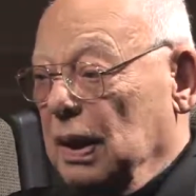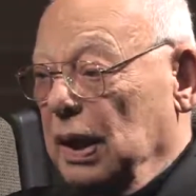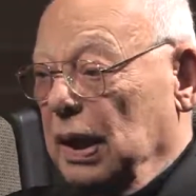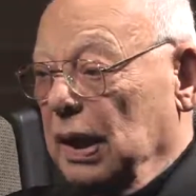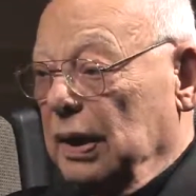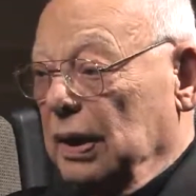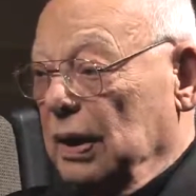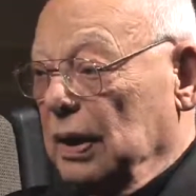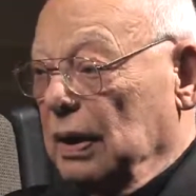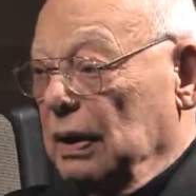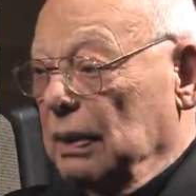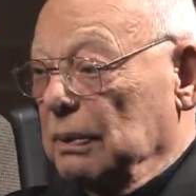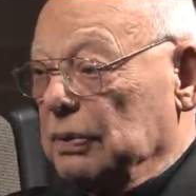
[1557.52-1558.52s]
And
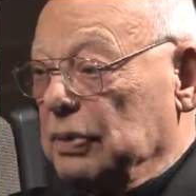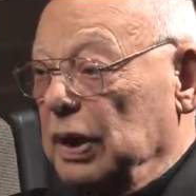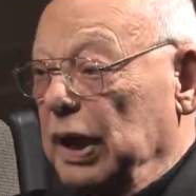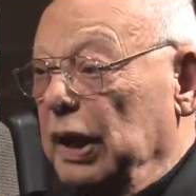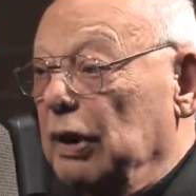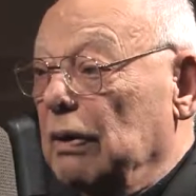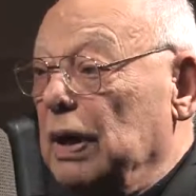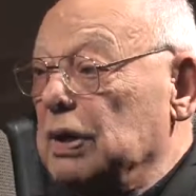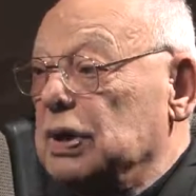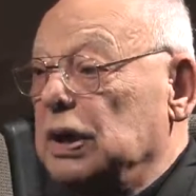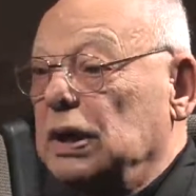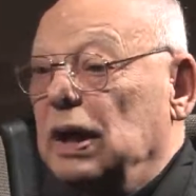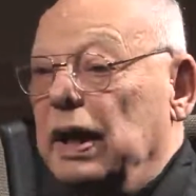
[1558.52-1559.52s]
it was an
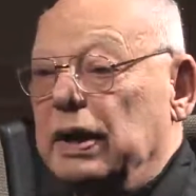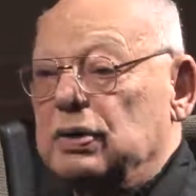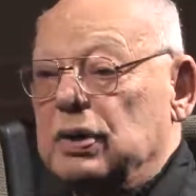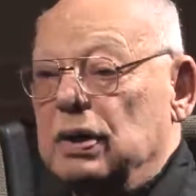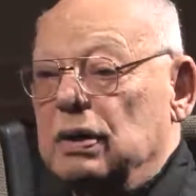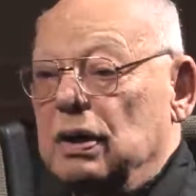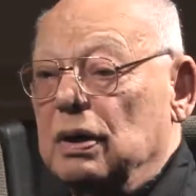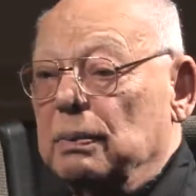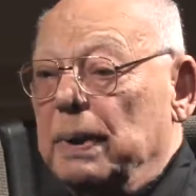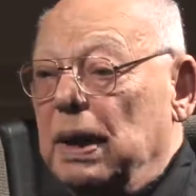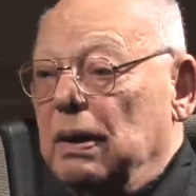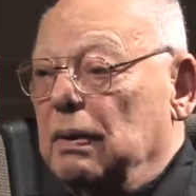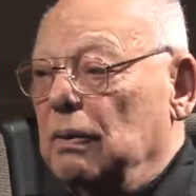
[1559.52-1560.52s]
interesting lecture
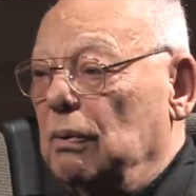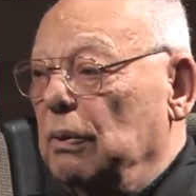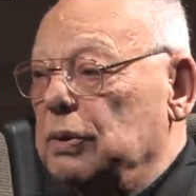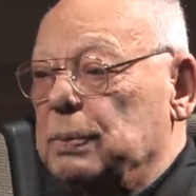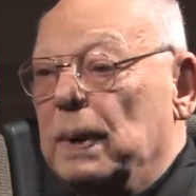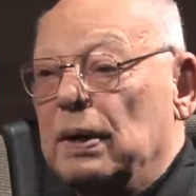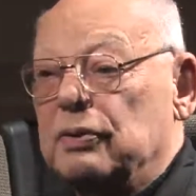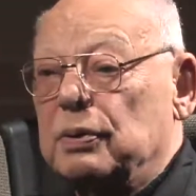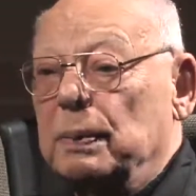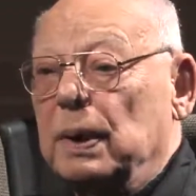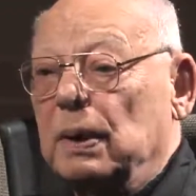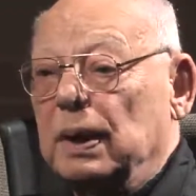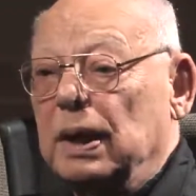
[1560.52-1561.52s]
about
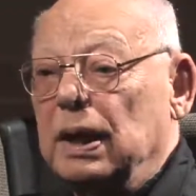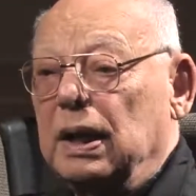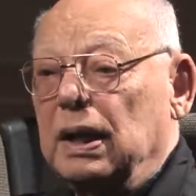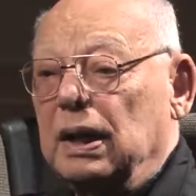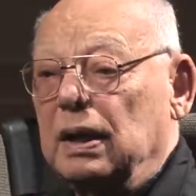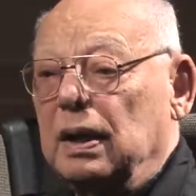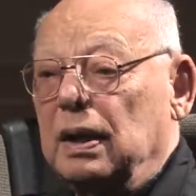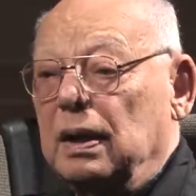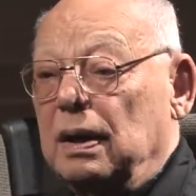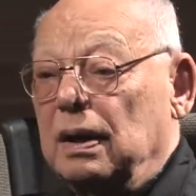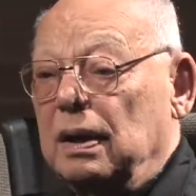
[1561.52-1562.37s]
responsibility and